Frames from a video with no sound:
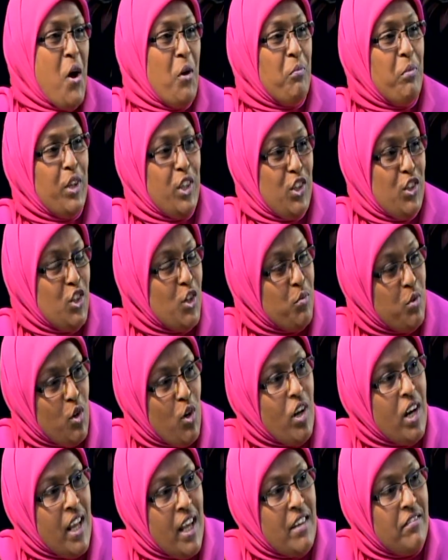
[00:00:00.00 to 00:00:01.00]
But, you know, we
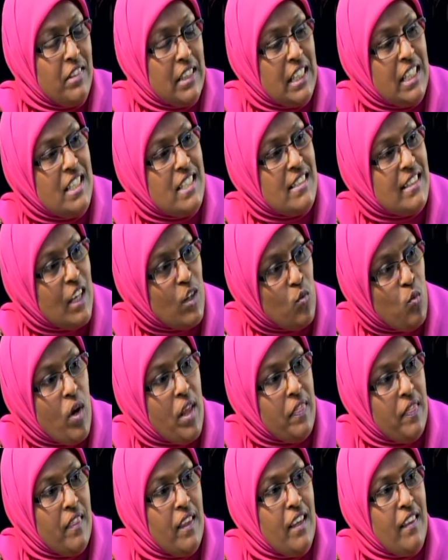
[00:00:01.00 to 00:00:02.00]
all have at least that
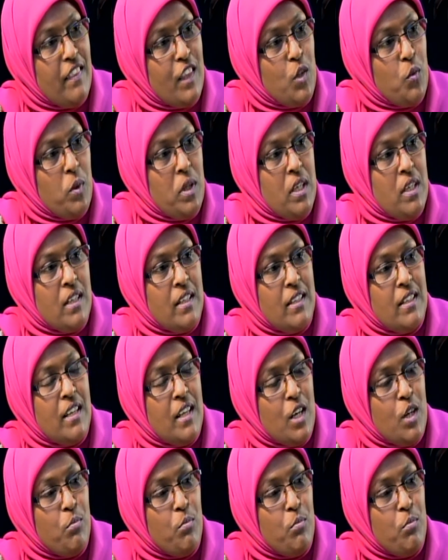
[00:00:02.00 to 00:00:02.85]
one thing that we can